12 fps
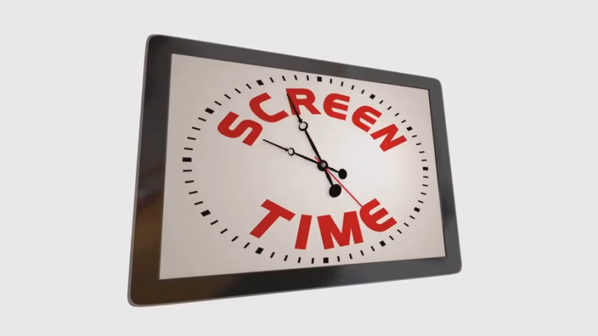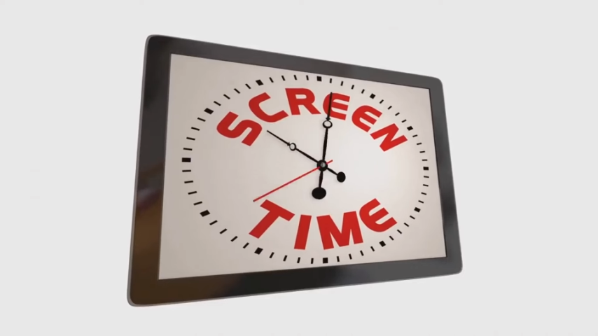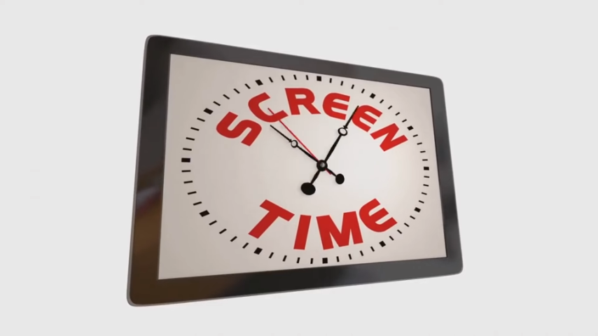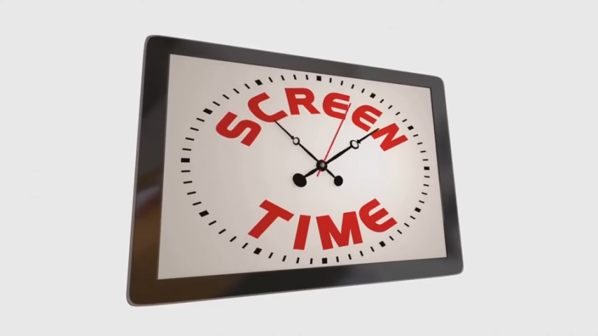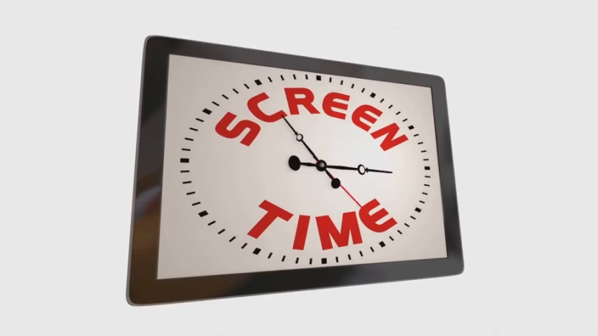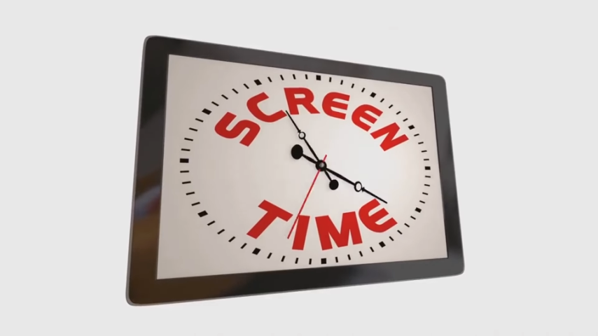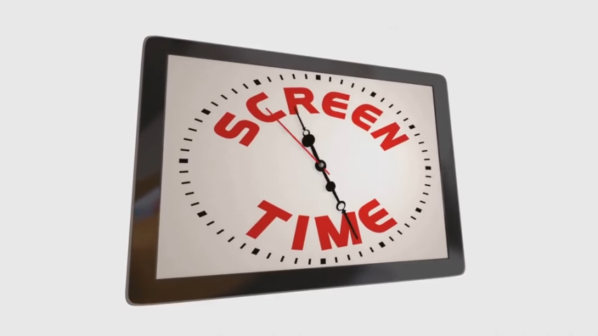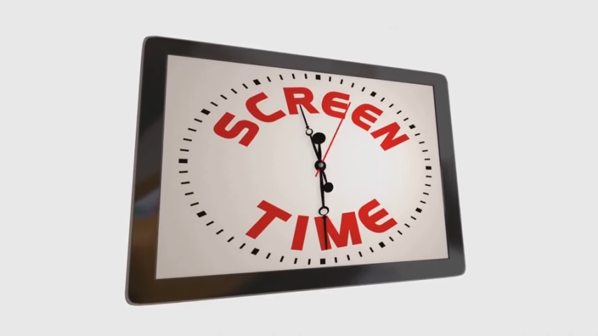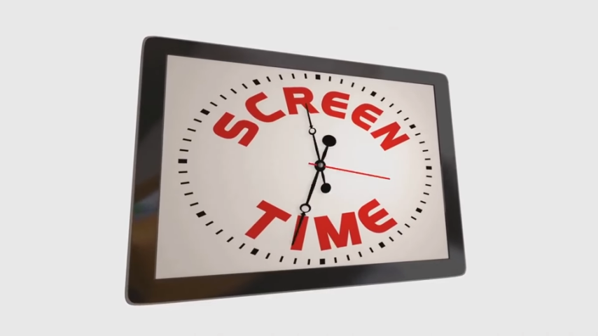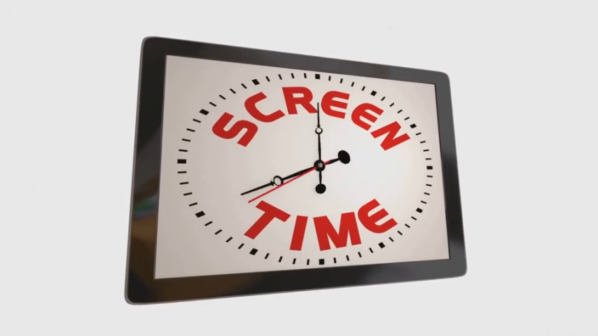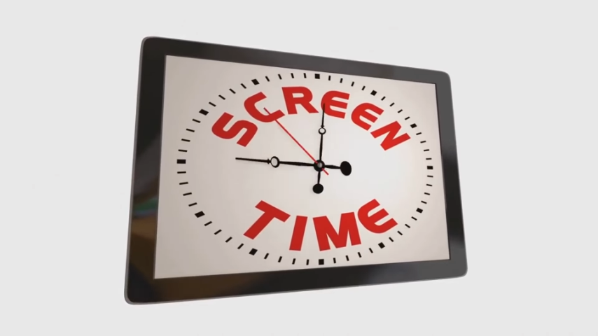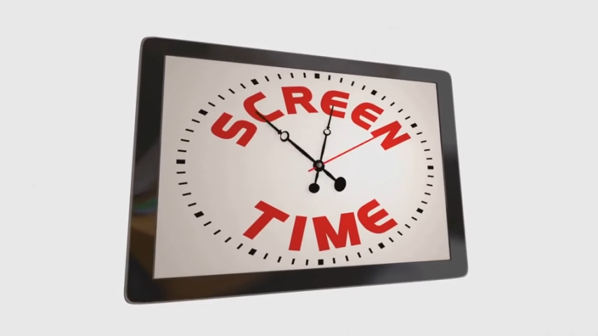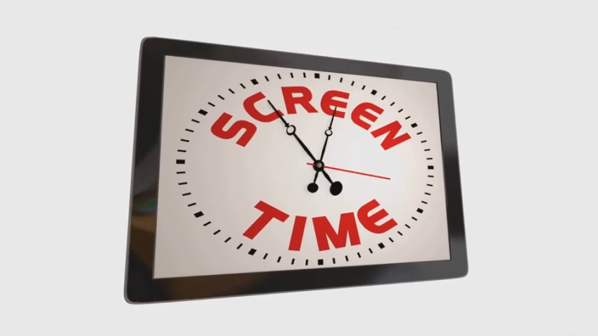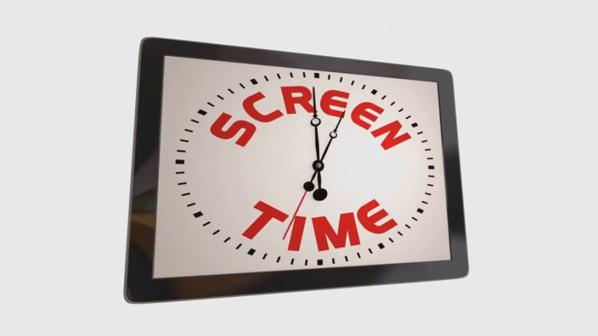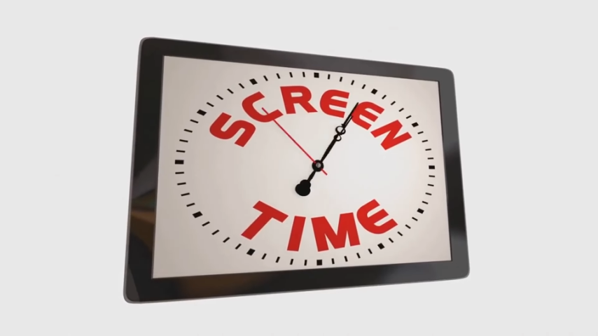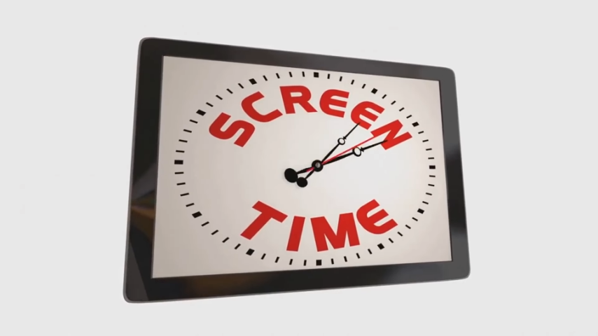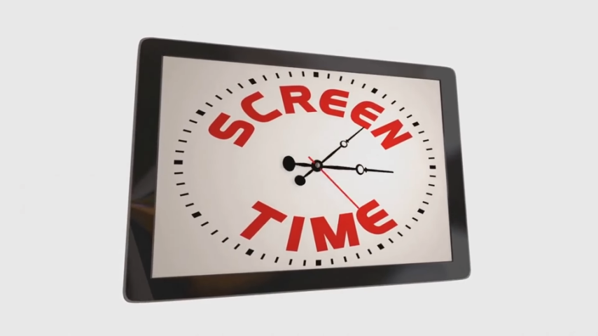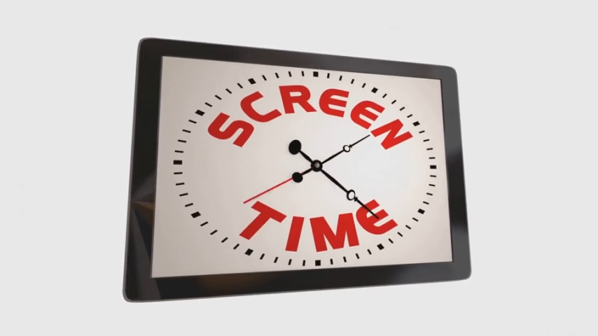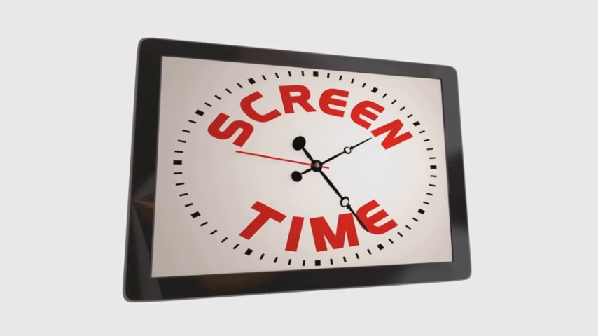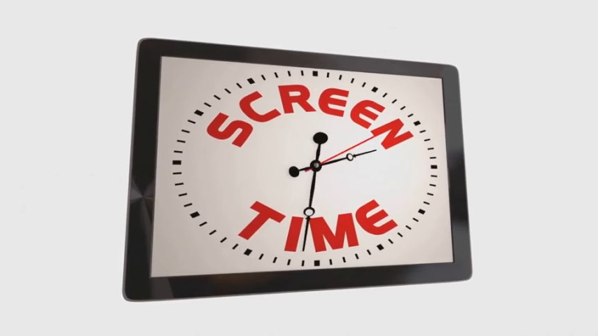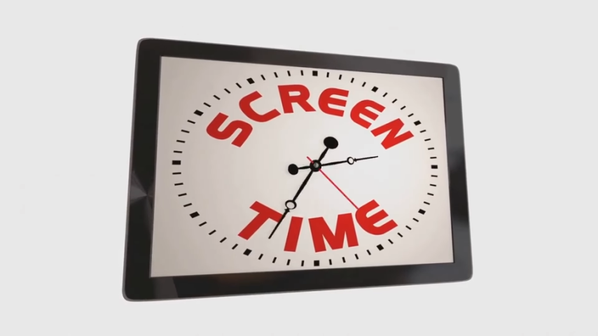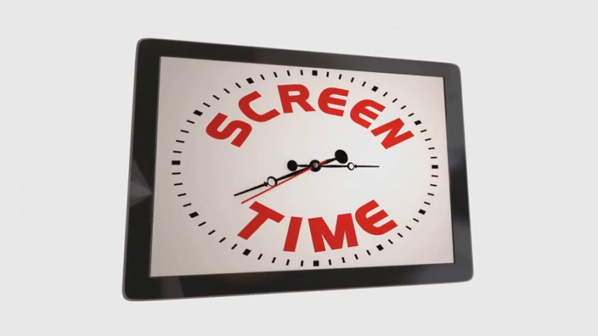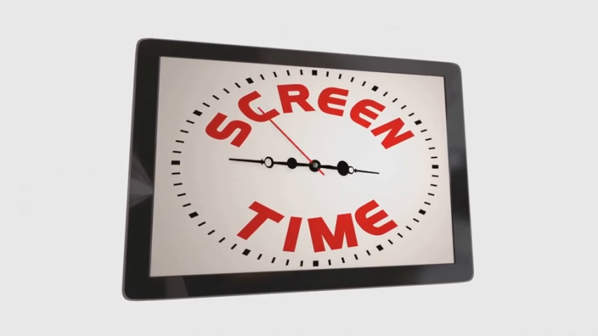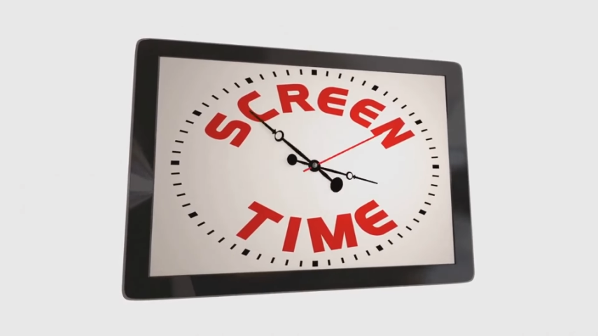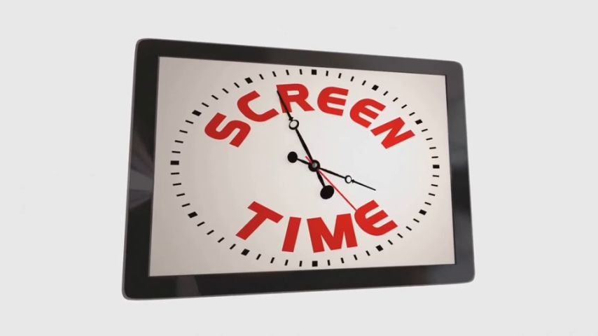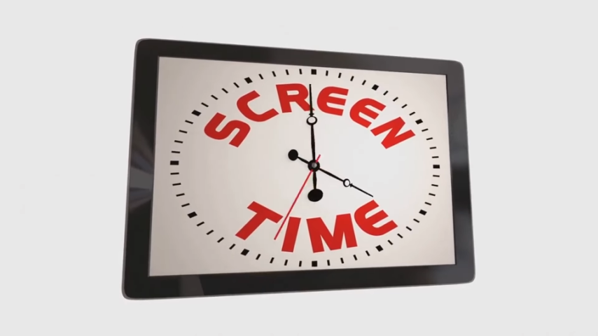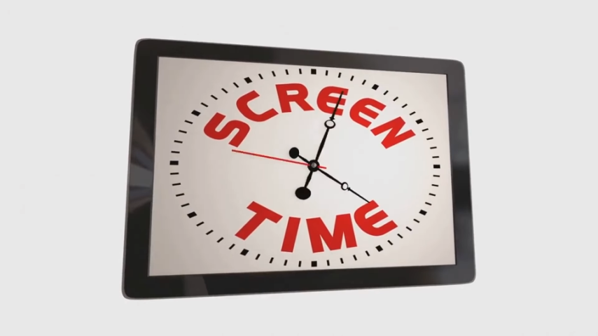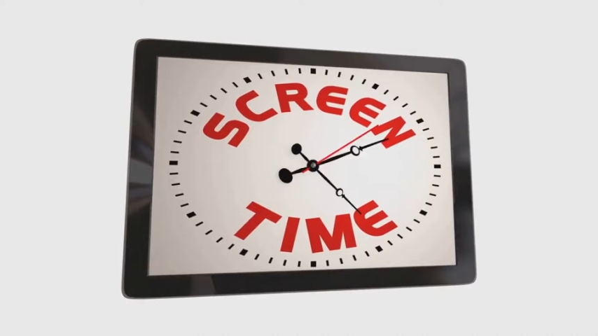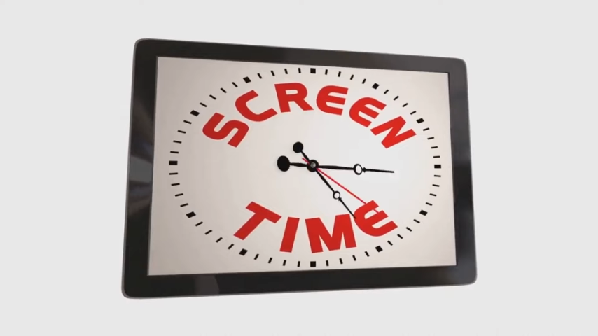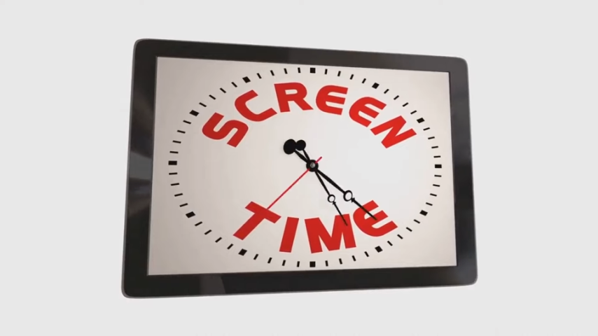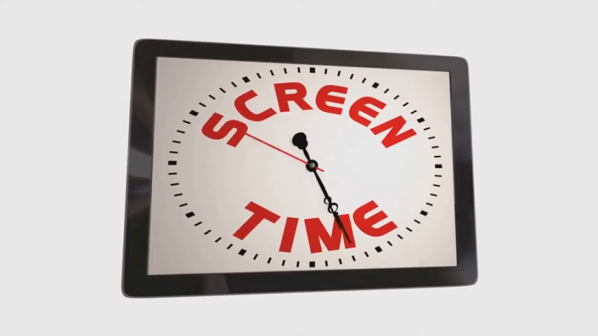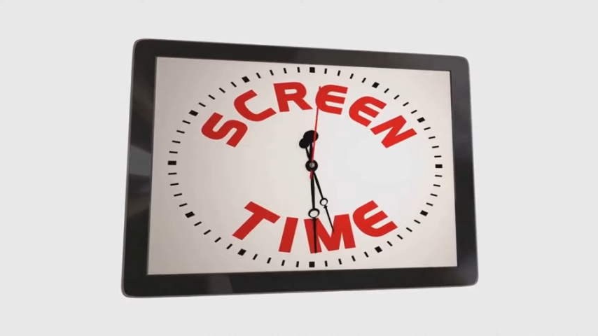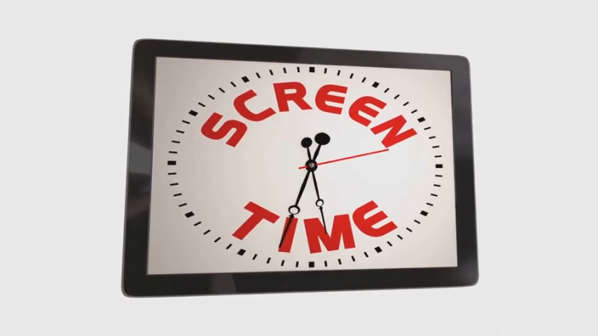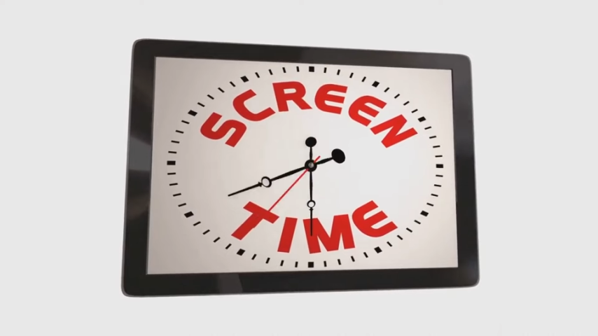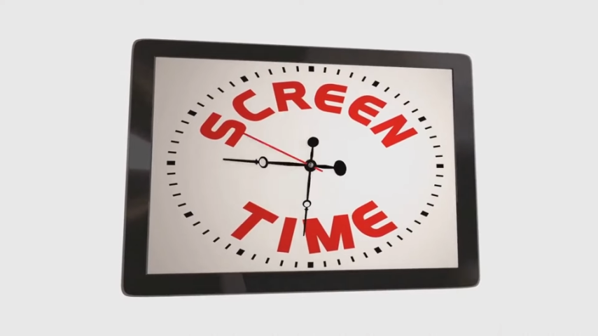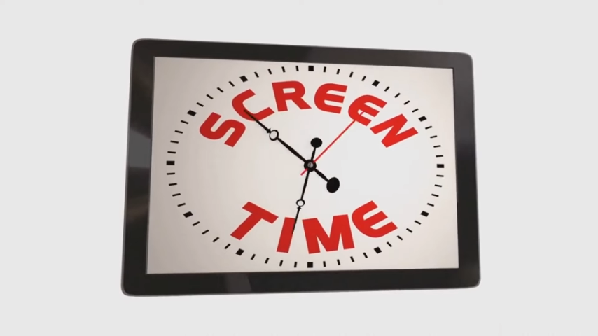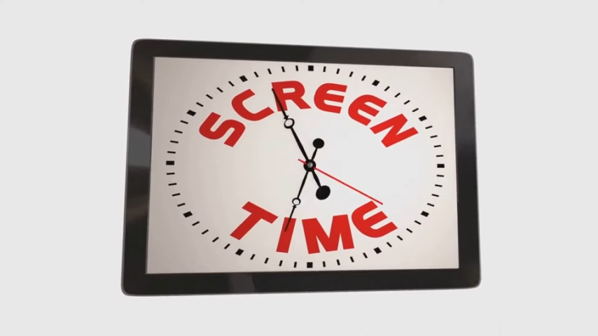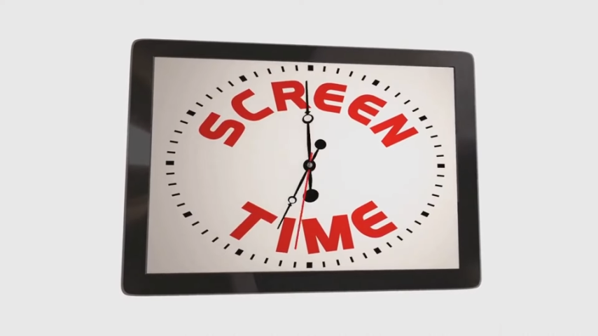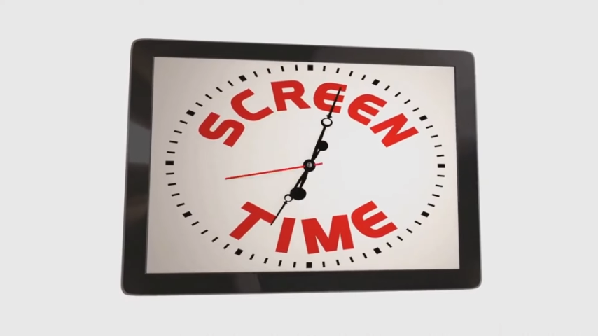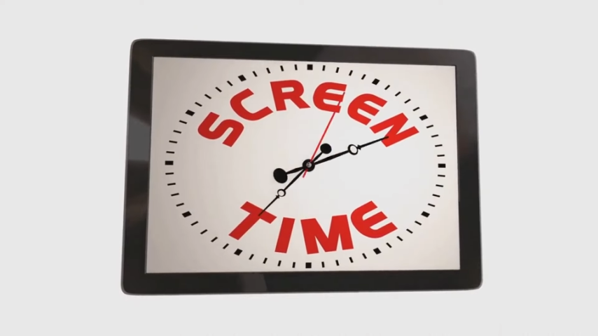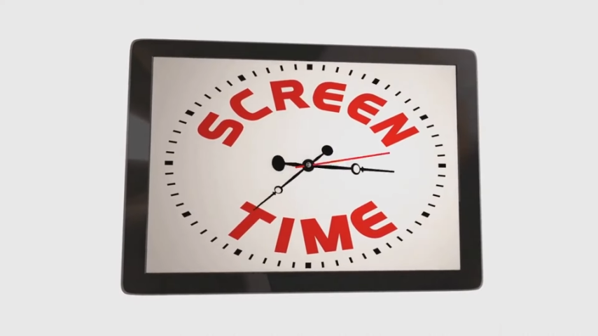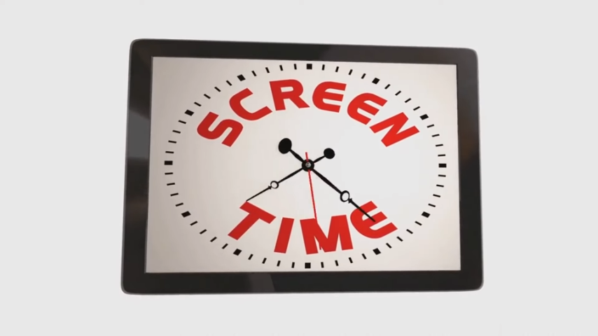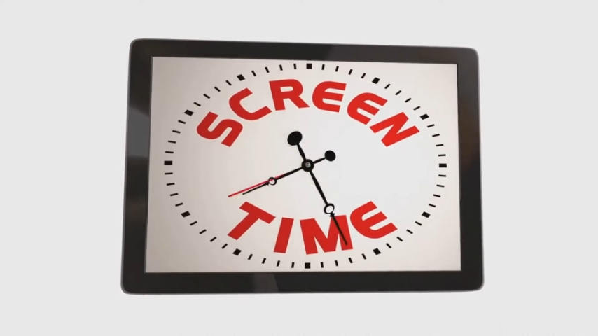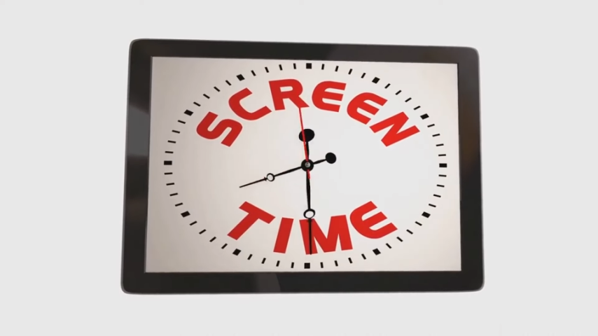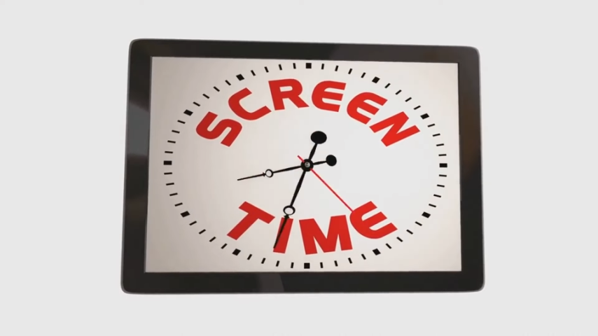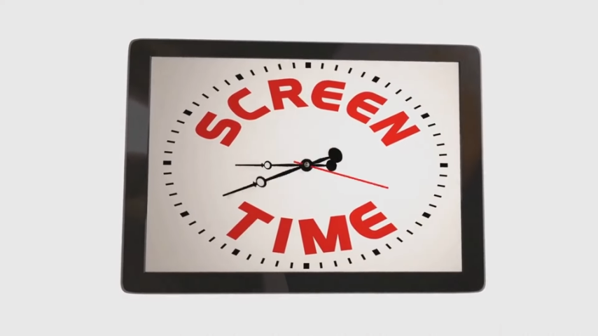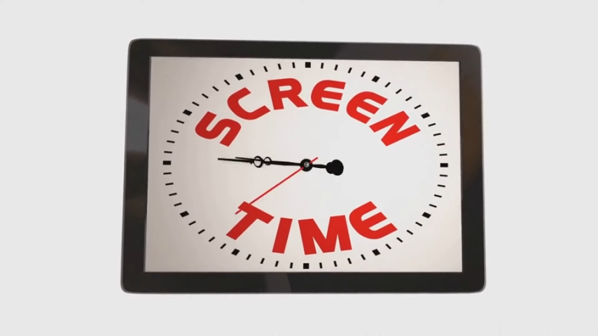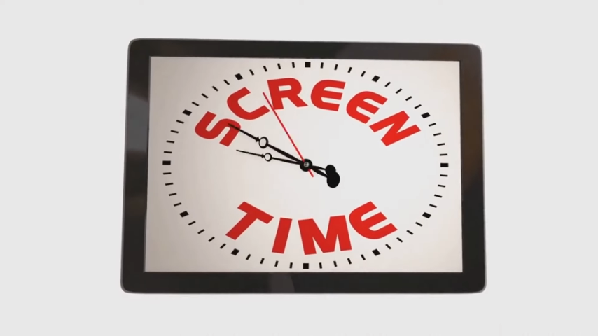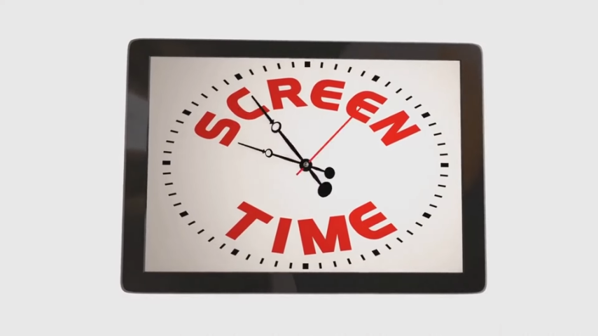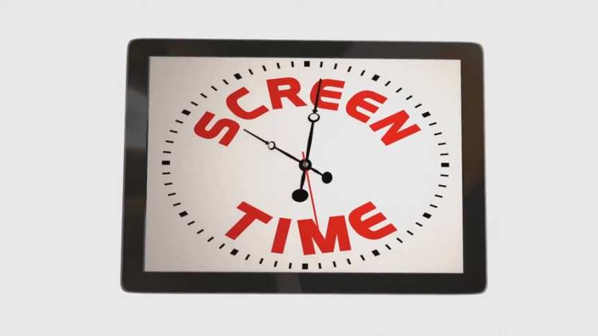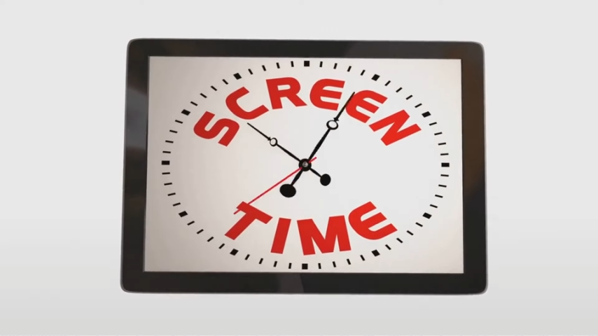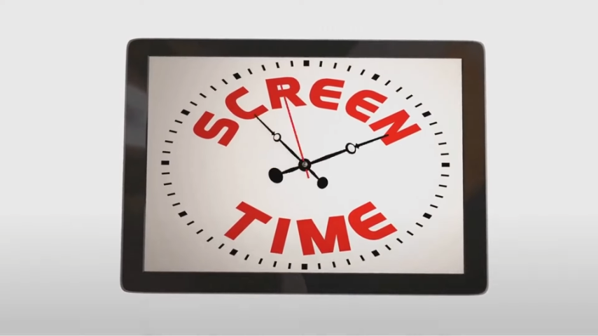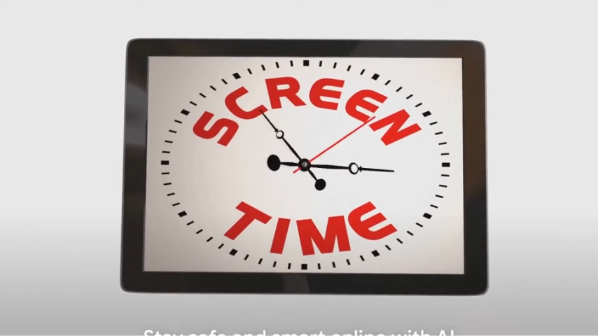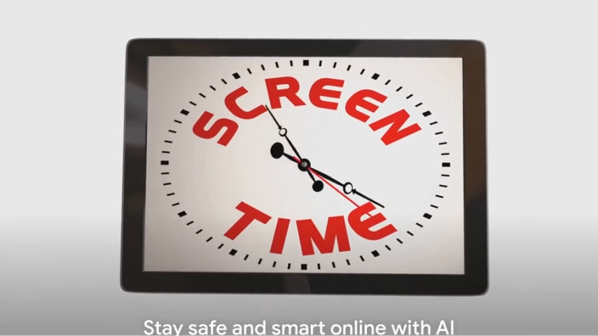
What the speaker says: [unreadable: no face in view]